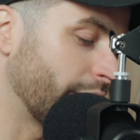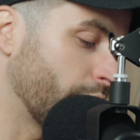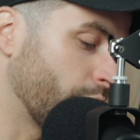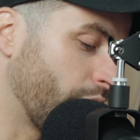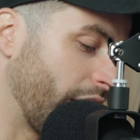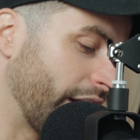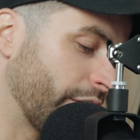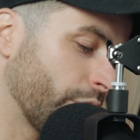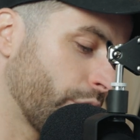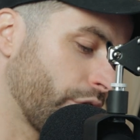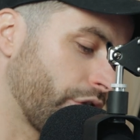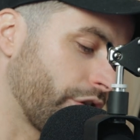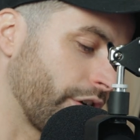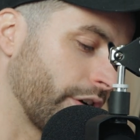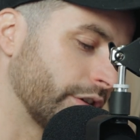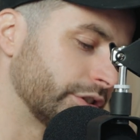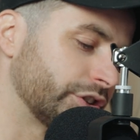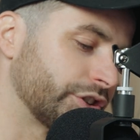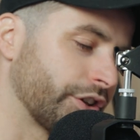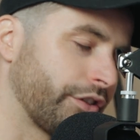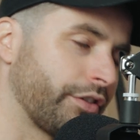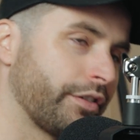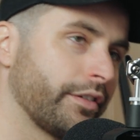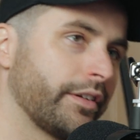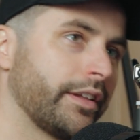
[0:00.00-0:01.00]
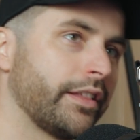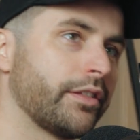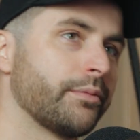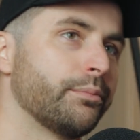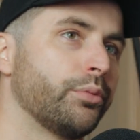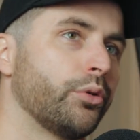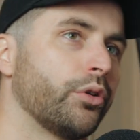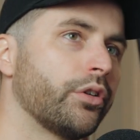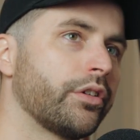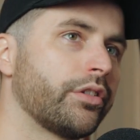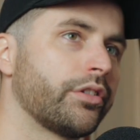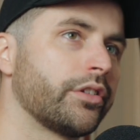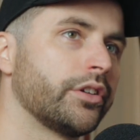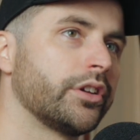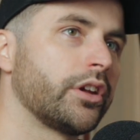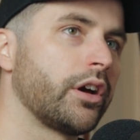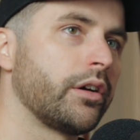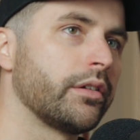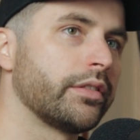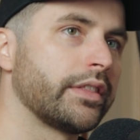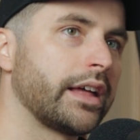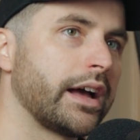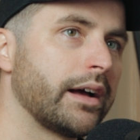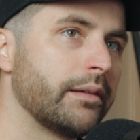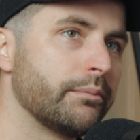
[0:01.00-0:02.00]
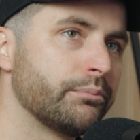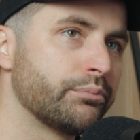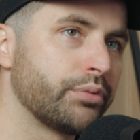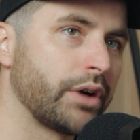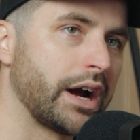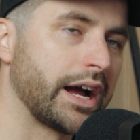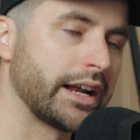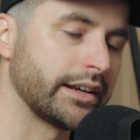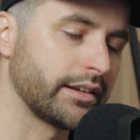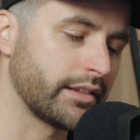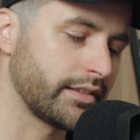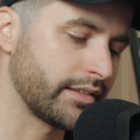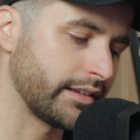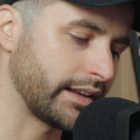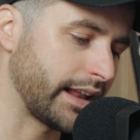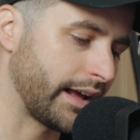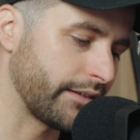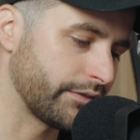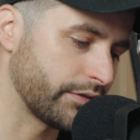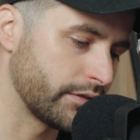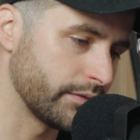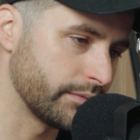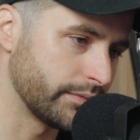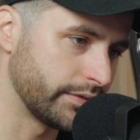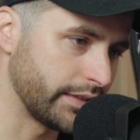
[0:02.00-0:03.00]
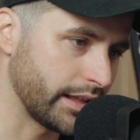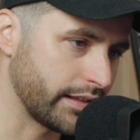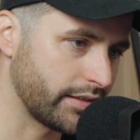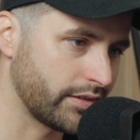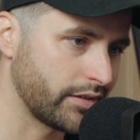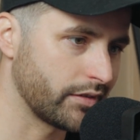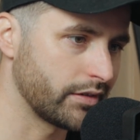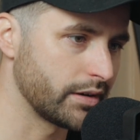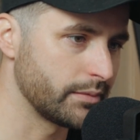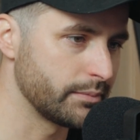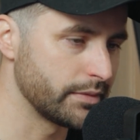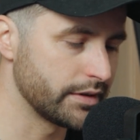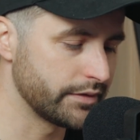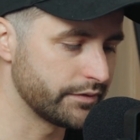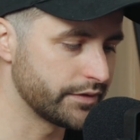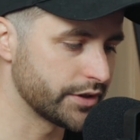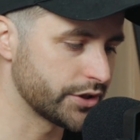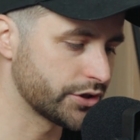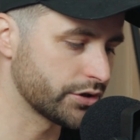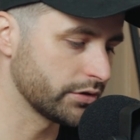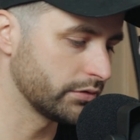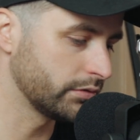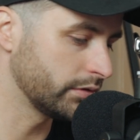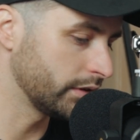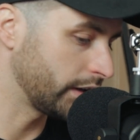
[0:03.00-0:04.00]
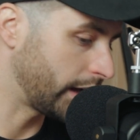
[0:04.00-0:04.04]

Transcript: also just, it's important to note that brand doesn't have to necessarily be visual.